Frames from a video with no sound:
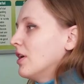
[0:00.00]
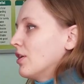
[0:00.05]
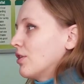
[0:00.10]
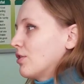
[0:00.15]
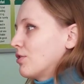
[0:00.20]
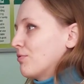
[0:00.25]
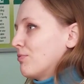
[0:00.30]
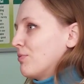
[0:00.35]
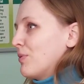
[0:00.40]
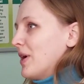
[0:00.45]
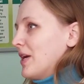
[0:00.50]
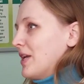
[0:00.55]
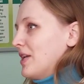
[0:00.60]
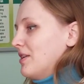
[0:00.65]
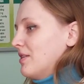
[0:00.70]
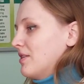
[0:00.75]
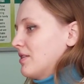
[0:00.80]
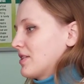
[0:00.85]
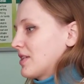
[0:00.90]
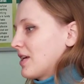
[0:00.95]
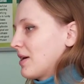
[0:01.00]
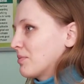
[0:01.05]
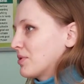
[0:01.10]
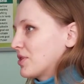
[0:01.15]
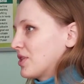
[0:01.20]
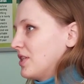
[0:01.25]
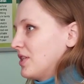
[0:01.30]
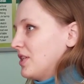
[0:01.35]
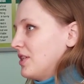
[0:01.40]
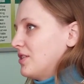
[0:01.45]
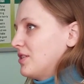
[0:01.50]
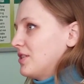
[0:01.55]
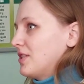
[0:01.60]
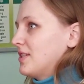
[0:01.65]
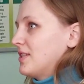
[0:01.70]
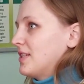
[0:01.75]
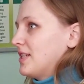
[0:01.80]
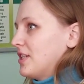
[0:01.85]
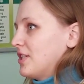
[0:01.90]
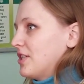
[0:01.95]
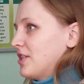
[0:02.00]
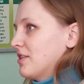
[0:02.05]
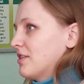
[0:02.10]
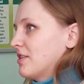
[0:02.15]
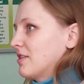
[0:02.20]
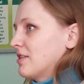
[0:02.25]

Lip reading: to find something in the city.